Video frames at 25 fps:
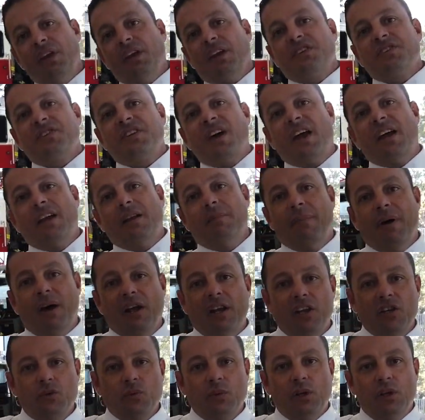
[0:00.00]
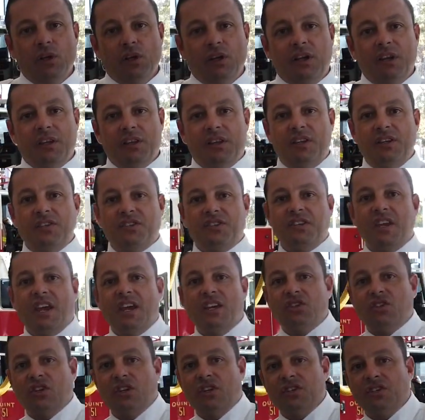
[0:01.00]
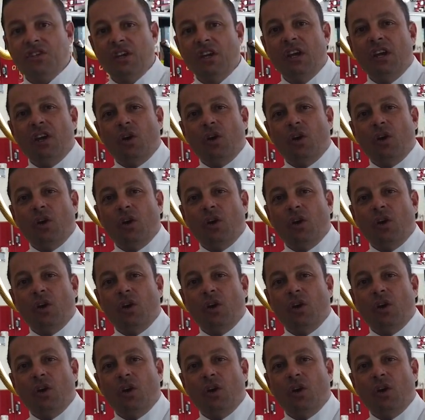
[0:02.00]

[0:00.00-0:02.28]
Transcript: excited about as we look at these stations.